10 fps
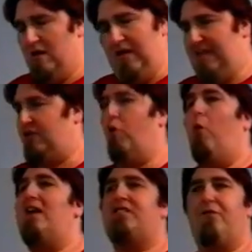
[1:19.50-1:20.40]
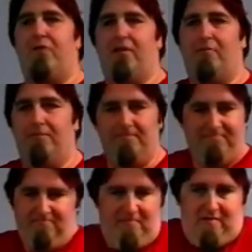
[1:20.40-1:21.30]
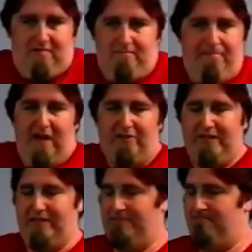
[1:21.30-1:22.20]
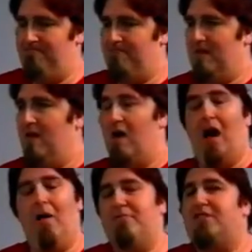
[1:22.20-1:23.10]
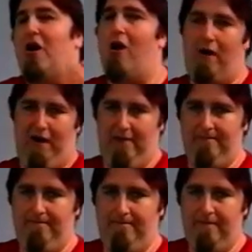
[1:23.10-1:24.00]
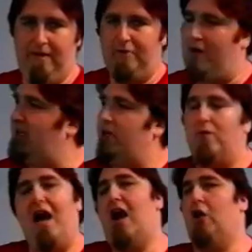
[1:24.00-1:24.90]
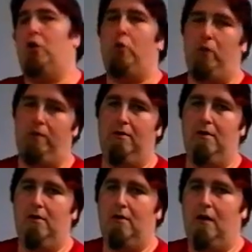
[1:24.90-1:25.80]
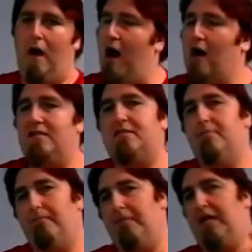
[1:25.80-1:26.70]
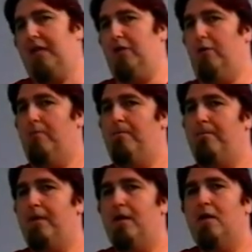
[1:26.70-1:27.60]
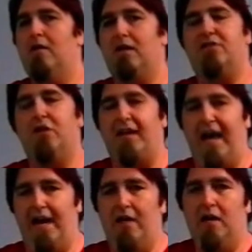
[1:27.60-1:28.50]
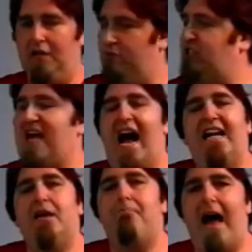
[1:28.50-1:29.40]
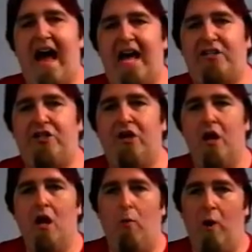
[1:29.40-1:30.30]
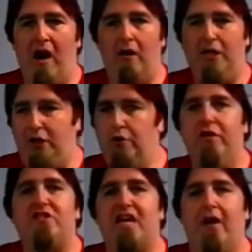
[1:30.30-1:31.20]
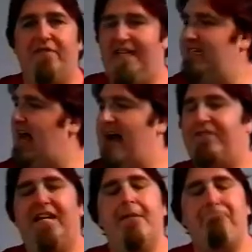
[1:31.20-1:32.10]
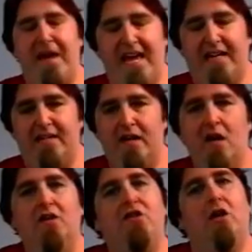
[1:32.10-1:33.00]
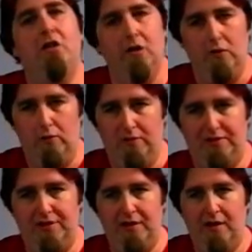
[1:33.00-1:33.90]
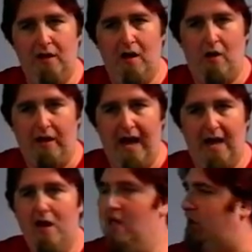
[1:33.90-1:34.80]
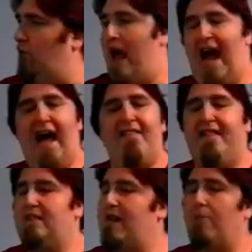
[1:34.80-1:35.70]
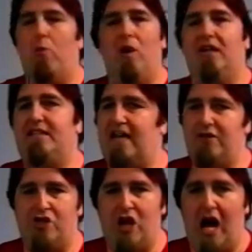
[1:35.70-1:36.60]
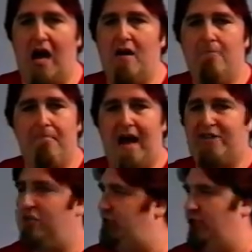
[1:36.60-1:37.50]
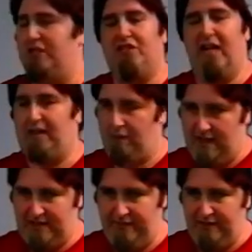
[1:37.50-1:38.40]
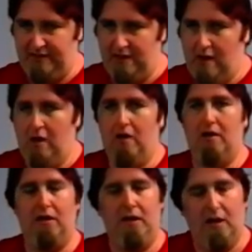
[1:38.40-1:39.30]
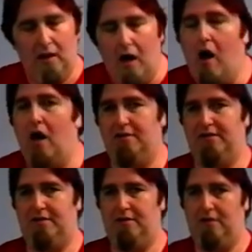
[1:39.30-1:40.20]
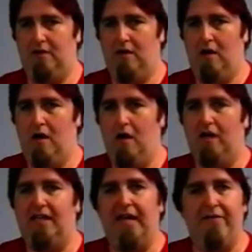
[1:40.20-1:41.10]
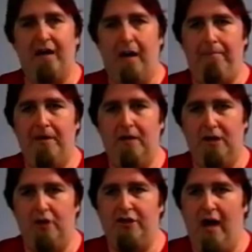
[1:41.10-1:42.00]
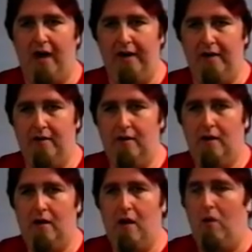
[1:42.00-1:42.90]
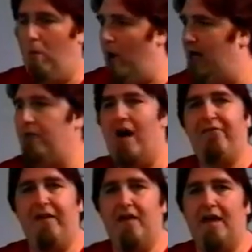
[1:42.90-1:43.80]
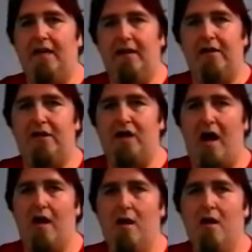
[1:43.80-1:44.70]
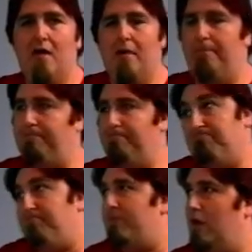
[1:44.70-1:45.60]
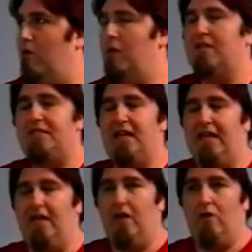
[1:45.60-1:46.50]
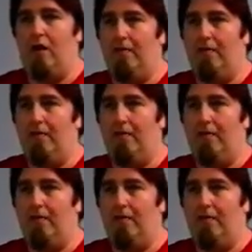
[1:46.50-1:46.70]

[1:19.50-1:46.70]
His quest for the belt. I'm sorry. Drake, you and I are cool. Honest, me to you. Let's look at it. You signed a match where you yourself didn't have to get pinned to lose. Okay? You had the number one contender shot match just like the rest of us. You lost. Give it up. You're done. Why do I feel I can get a shot? Oh, let's see. You know,